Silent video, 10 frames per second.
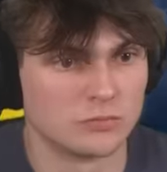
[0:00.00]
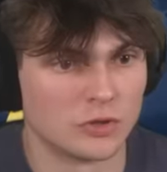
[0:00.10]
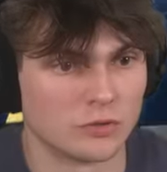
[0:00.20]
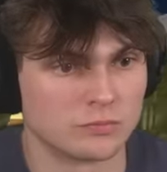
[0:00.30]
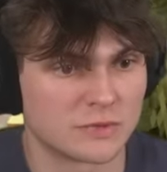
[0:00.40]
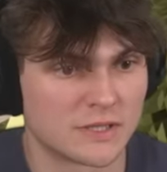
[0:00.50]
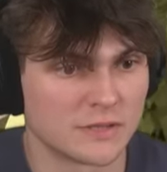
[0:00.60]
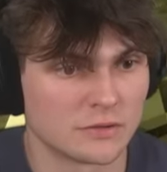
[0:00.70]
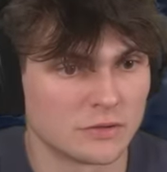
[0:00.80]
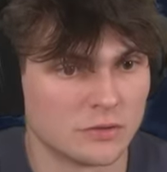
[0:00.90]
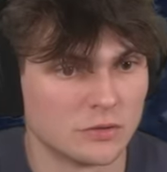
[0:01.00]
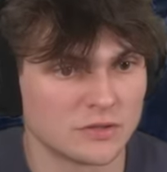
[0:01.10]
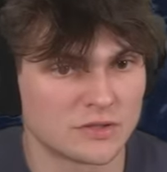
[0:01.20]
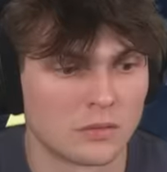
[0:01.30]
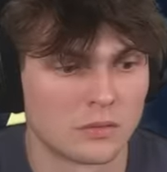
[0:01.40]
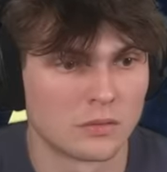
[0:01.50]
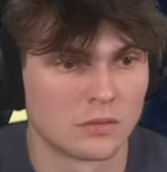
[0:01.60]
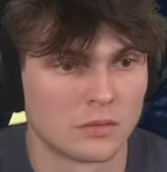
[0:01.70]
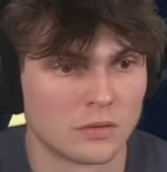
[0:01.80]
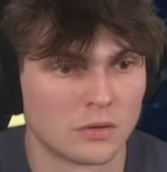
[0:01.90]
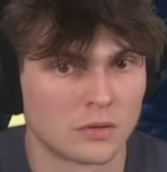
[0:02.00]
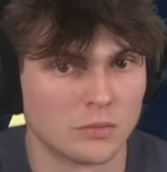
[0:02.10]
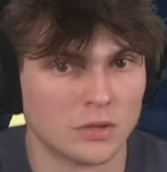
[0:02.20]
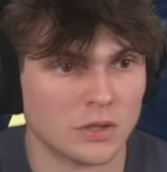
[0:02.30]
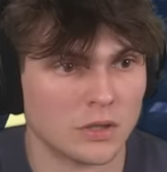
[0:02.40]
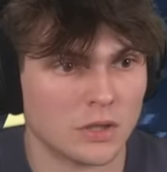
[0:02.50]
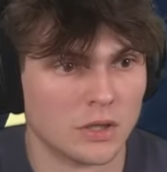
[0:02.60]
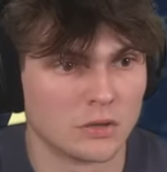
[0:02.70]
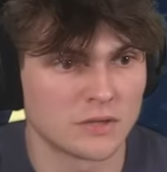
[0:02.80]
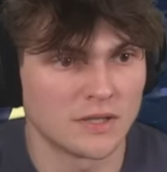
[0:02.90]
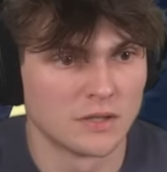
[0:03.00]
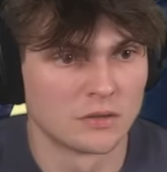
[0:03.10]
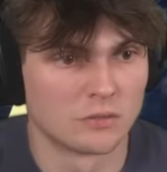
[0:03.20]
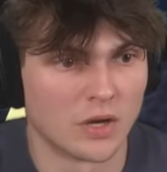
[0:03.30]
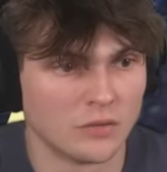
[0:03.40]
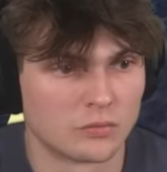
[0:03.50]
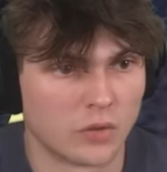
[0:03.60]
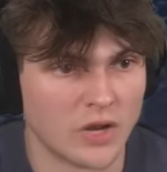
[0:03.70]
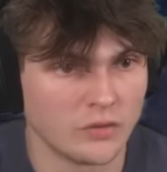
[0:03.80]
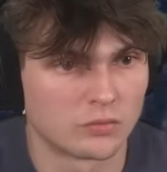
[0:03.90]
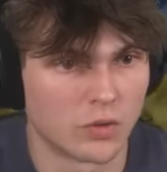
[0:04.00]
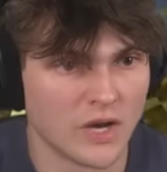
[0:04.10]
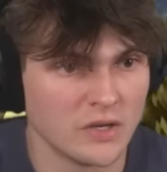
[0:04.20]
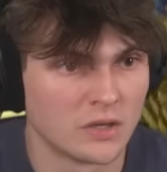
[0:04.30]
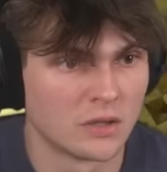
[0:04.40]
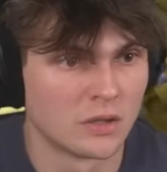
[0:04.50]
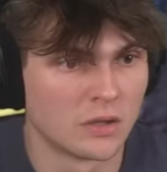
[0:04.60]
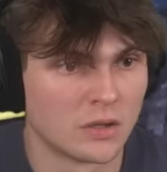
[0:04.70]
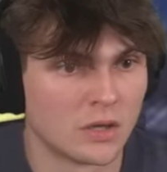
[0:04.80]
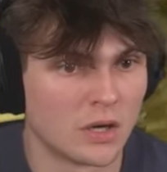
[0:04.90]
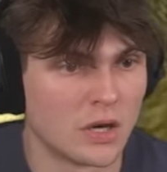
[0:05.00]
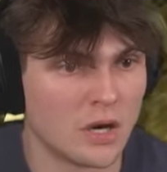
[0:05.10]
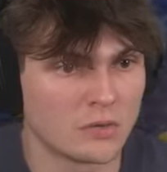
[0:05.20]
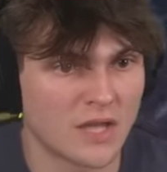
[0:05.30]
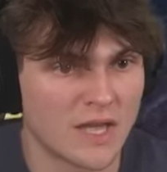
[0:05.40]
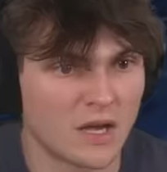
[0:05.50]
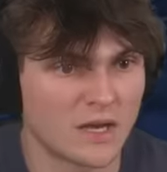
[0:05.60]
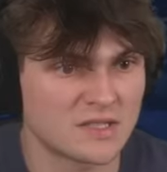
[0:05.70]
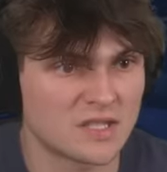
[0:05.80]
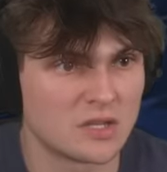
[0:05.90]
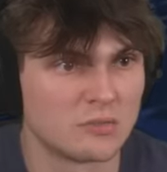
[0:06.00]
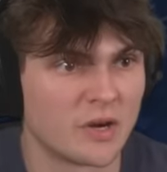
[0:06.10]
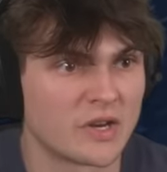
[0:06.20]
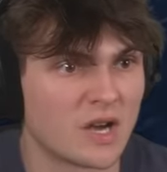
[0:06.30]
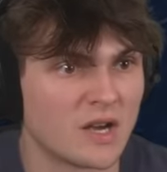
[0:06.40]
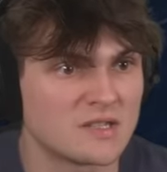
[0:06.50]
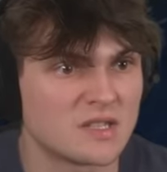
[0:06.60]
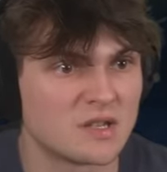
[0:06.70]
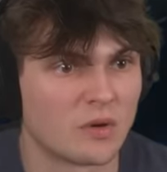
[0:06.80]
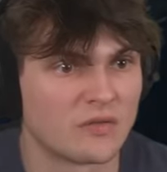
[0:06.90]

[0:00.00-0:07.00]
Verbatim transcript: no. On the horse. Okay. Run, run, run. Okay, I see you, buddy. I see you over